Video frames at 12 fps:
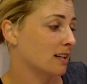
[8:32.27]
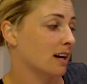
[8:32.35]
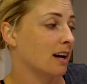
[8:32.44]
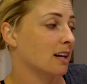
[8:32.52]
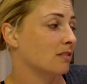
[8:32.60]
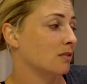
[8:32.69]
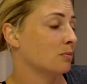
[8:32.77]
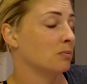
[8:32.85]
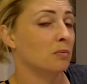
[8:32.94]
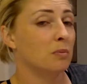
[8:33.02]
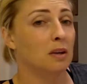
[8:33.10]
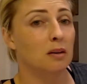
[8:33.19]
I'd even
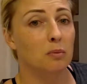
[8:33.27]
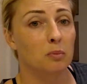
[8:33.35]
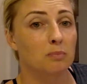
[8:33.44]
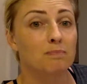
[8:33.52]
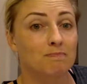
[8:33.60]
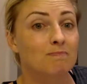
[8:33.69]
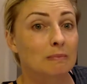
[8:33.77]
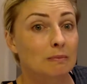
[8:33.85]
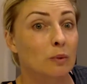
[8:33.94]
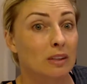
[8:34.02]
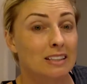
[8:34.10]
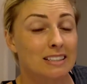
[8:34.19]
be
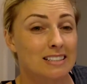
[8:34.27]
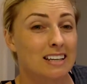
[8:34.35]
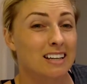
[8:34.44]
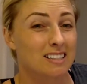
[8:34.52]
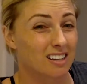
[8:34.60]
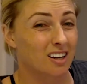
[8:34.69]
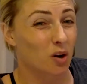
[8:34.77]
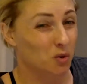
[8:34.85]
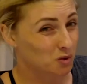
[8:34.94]
willing to say it's like